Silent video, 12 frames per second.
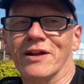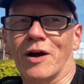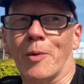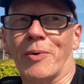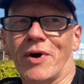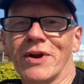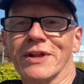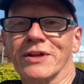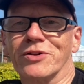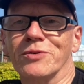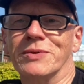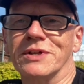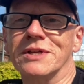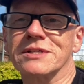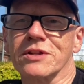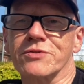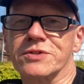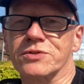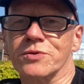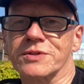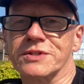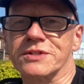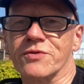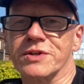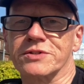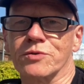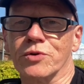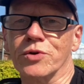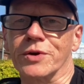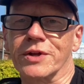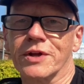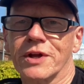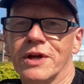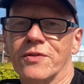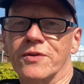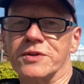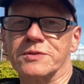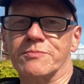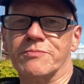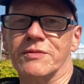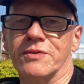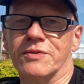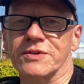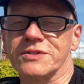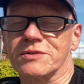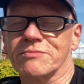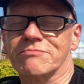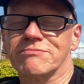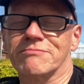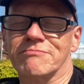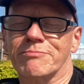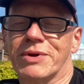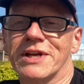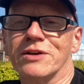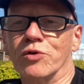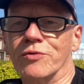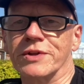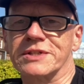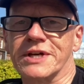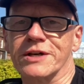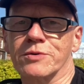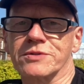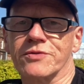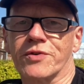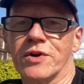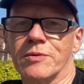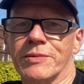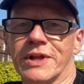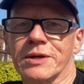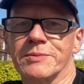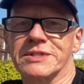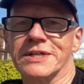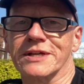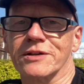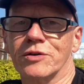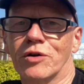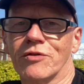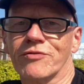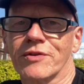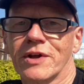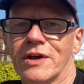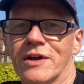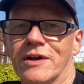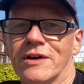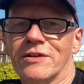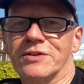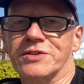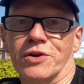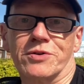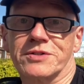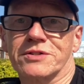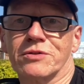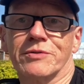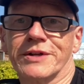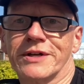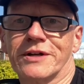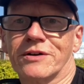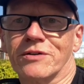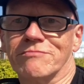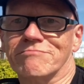apparently it could be easily restored to its original look. There's some paint over the tiles in the front, but that could be taken off. The tower's still there.